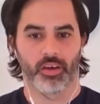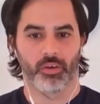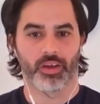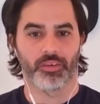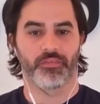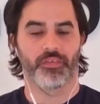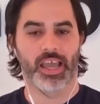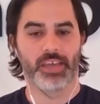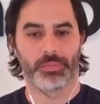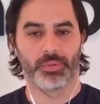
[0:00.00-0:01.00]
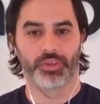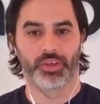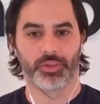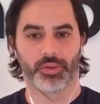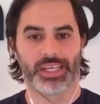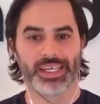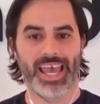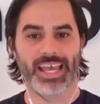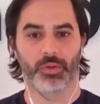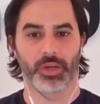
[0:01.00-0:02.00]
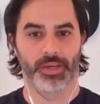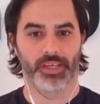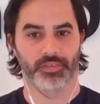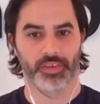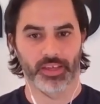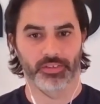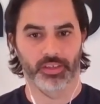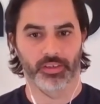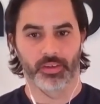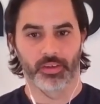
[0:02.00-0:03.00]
around 5 people that are doing an equity-based financing.